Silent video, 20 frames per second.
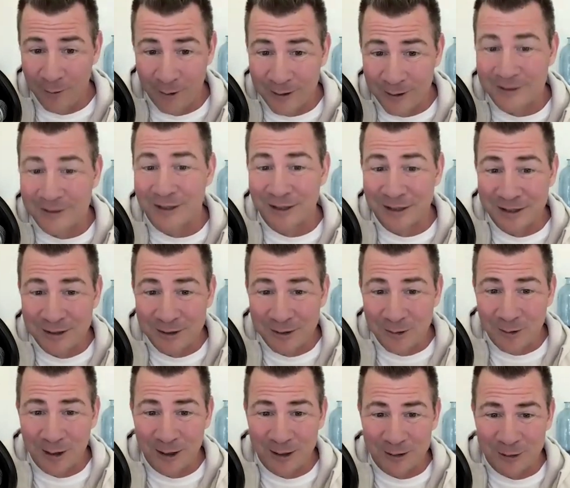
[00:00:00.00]
whether it's a good
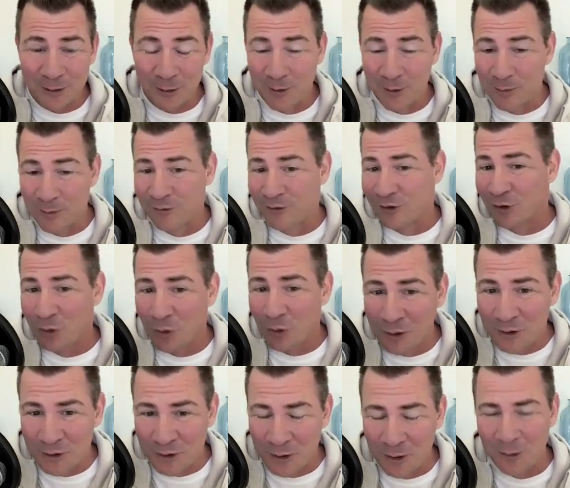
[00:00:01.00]
story or a story that moves you
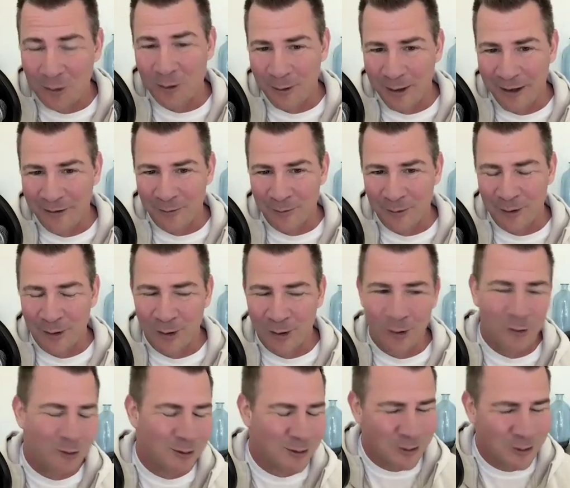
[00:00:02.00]
towards your goal or away from your goal.